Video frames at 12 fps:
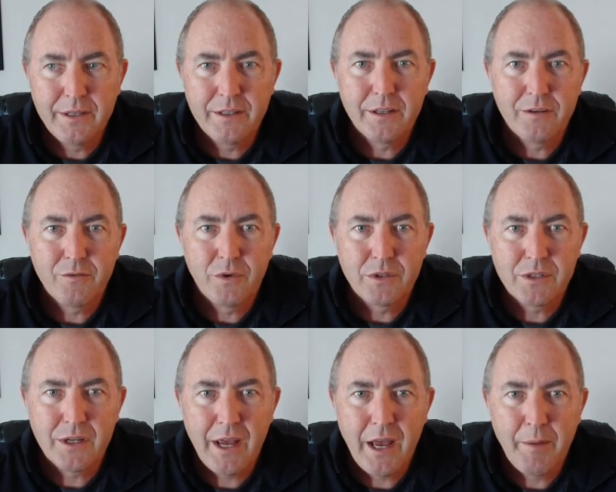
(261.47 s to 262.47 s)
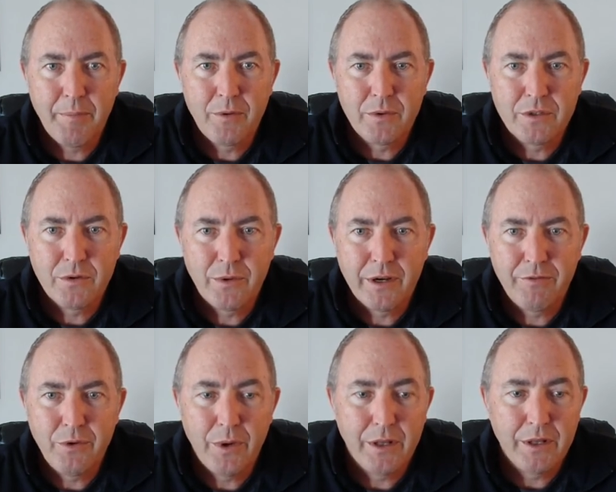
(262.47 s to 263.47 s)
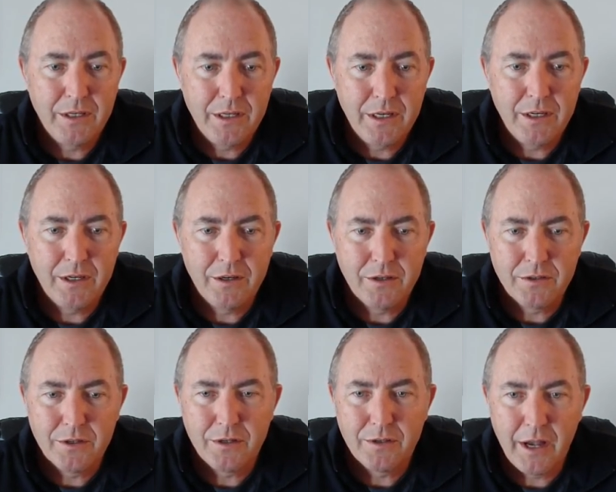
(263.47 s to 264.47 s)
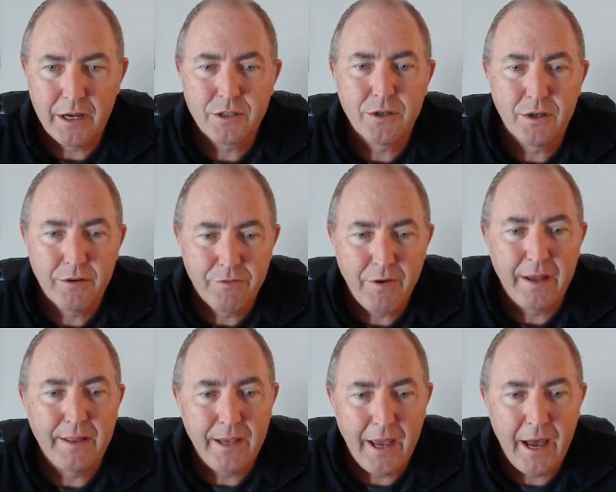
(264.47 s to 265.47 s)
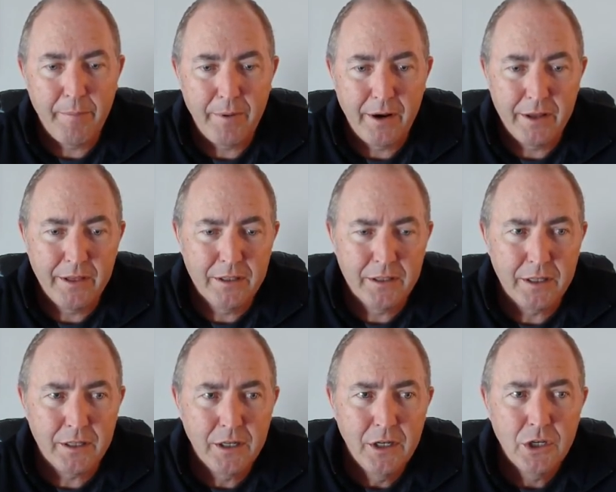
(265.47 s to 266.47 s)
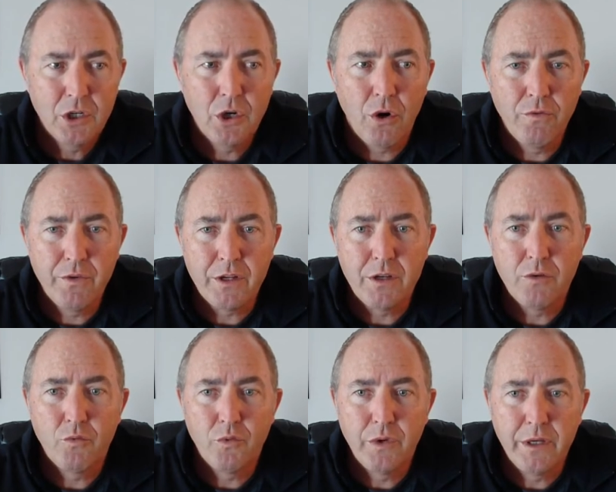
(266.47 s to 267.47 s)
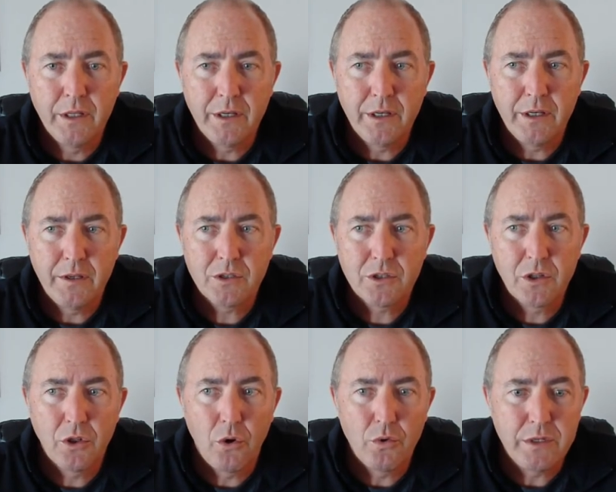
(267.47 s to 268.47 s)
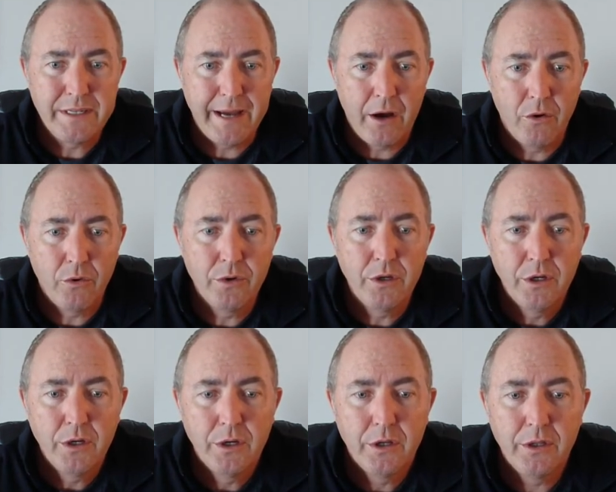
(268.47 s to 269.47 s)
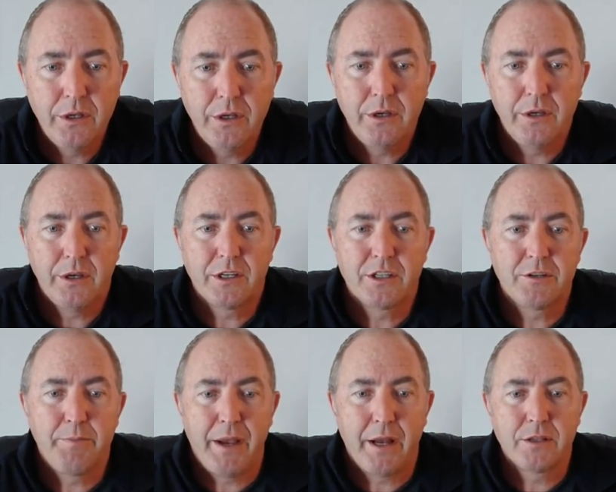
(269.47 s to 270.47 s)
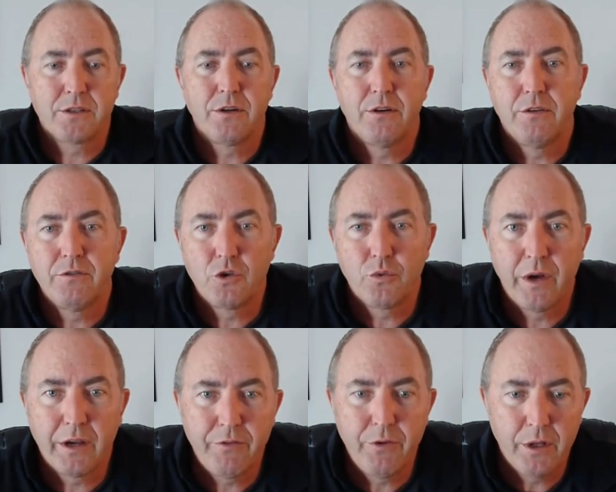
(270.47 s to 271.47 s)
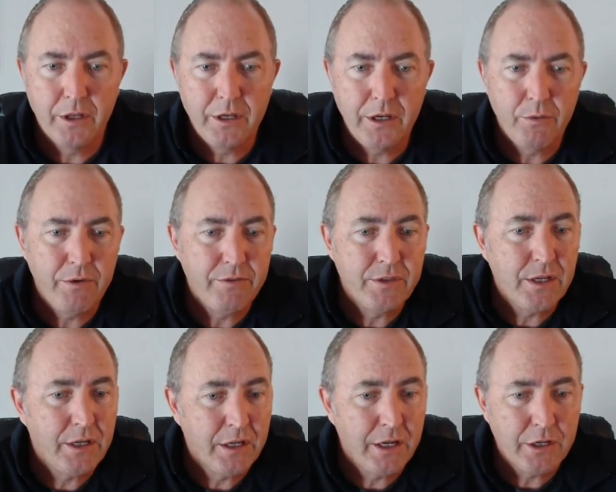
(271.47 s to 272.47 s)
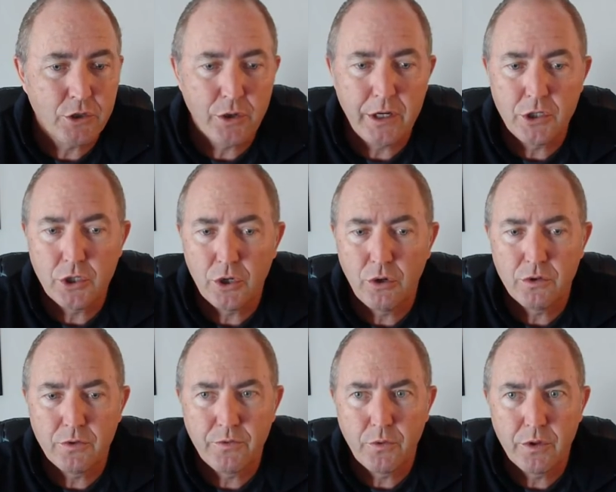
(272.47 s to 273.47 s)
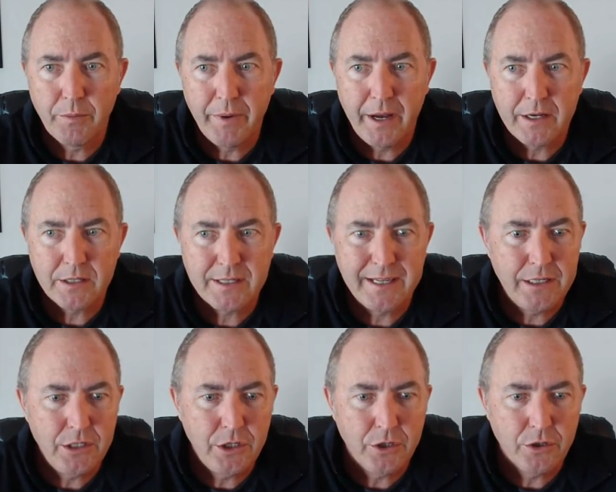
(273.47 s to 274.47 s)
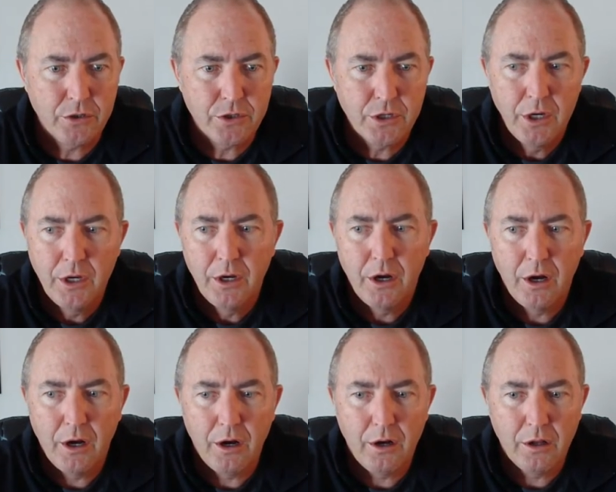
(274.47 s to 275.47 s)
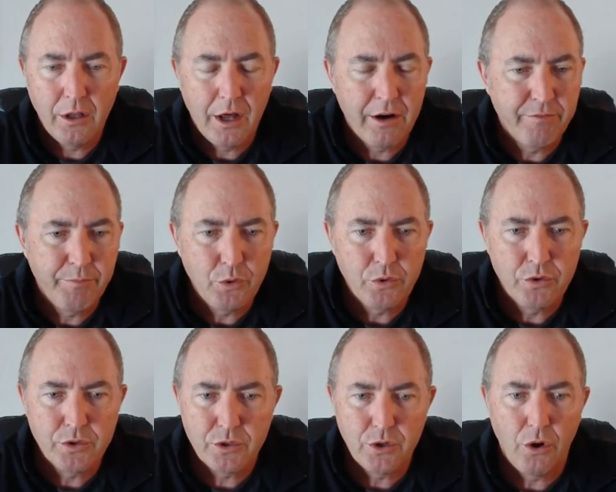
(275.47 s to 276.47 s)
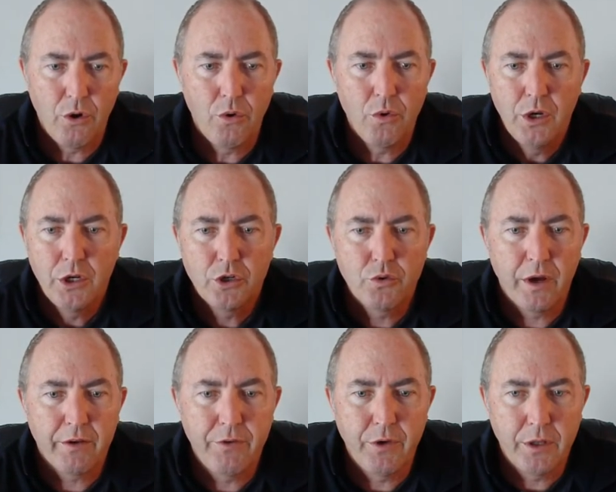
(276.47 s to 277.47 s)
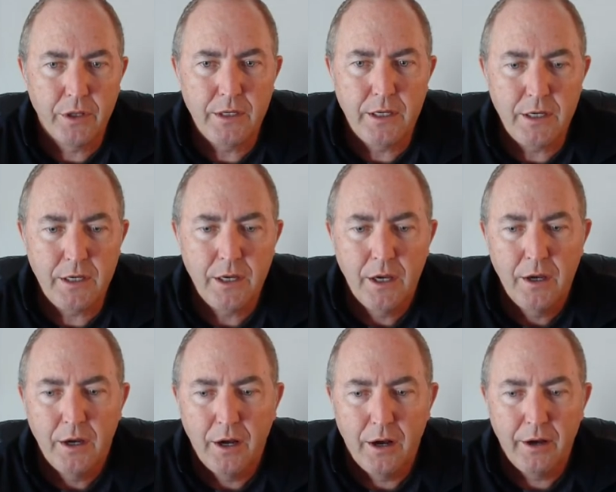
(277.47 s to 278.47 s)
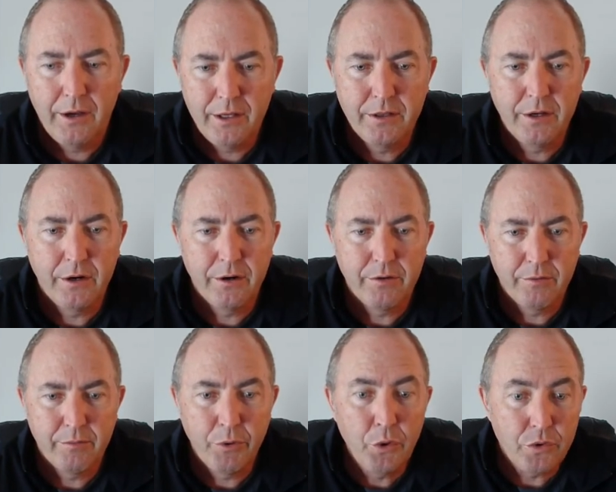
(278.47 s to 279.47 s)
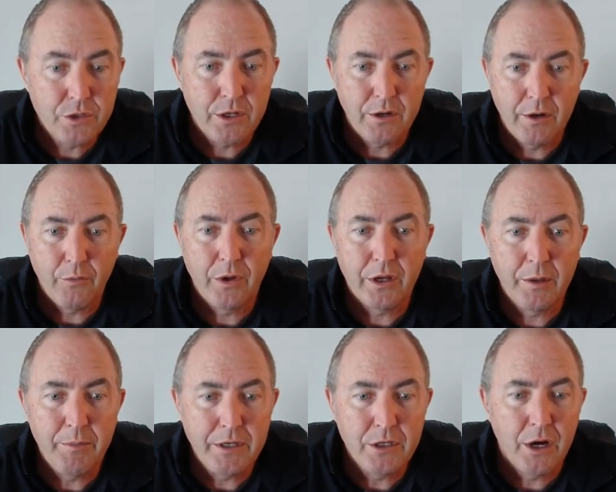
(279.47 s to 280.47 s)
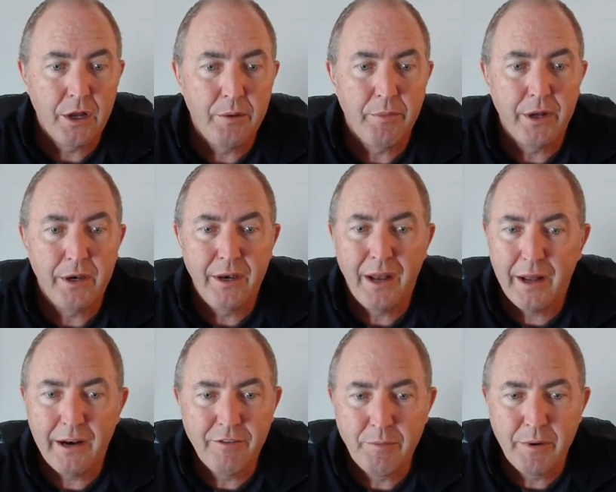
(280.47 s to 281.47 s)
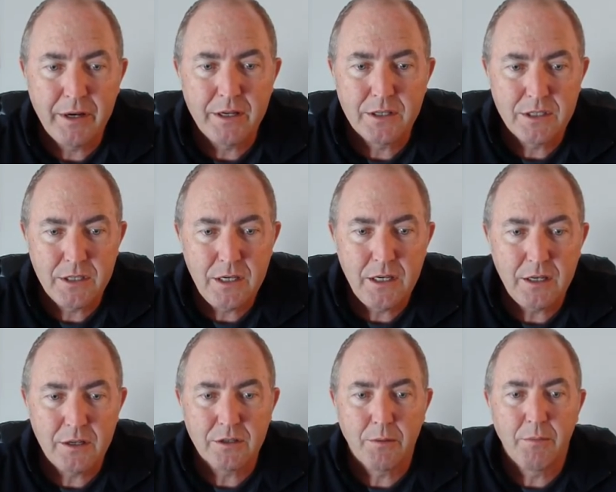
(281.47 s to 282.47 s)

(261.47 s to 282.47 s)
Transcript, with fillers: think that what's going to happen with direct view LED is is actually going to finally happen. I think that COVID really slowed down the expanse of direct view LED. We've seen it at trade shows for the past 10 years. Uh, a lot of booths show direct view LED uh, in their booths and what can be done. But not everybody is seeing